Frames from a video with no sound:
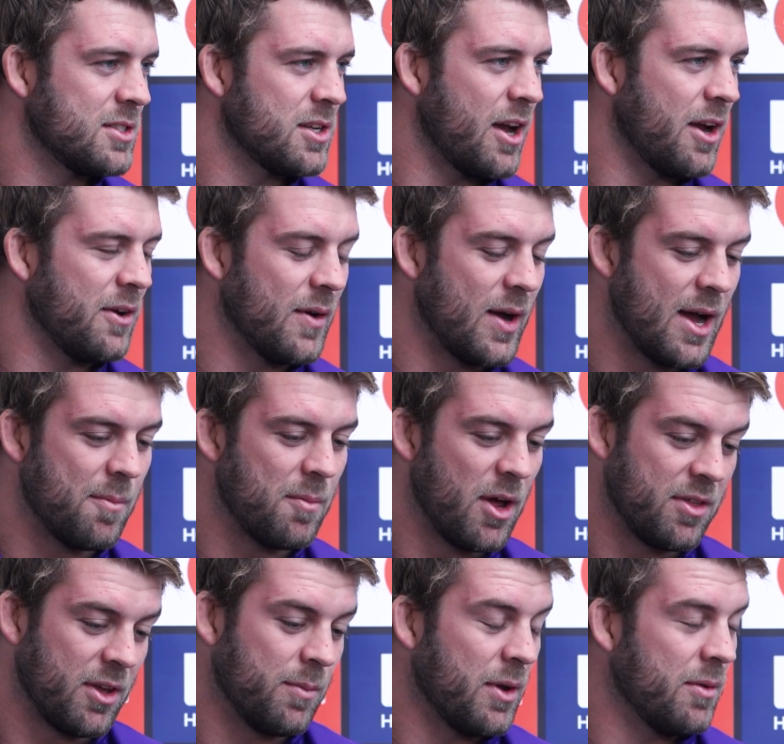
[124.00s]
So I
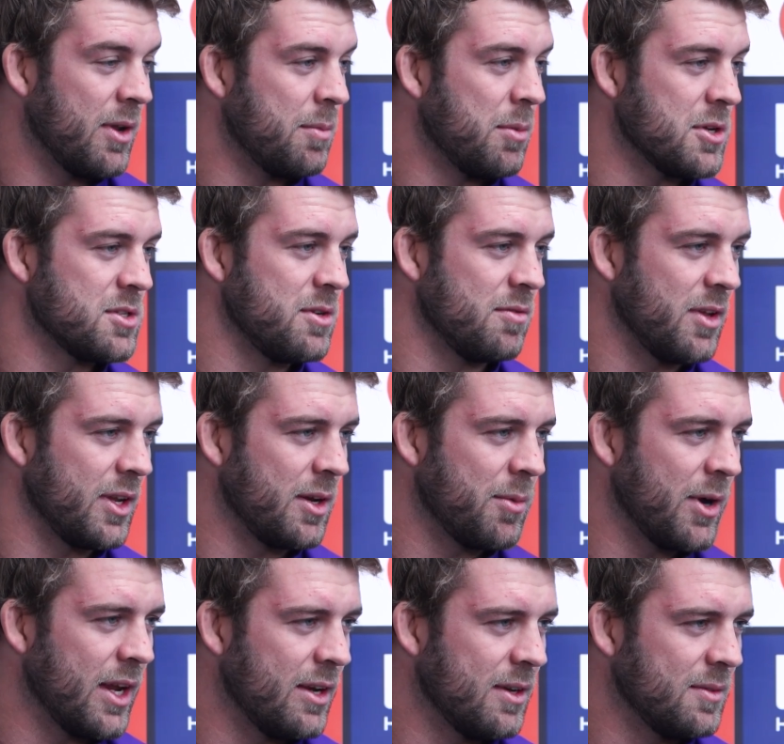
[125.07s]
think it'd be a really positive thing to bring in.